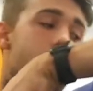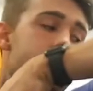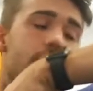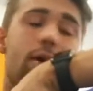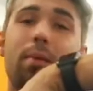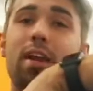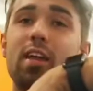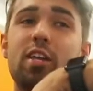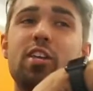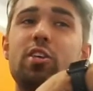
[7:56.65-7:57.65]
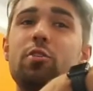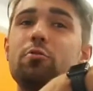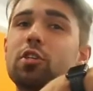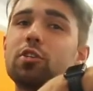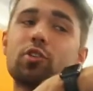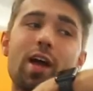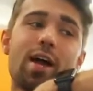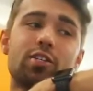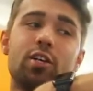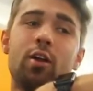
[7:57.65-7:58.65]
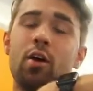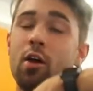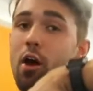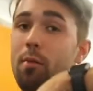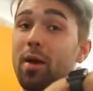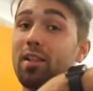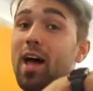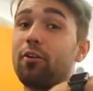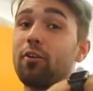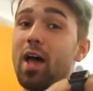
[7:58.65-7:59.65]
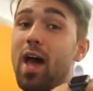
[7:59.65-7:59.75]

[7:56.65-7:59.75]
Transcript: and here I'm getting a huge contraction on my lateral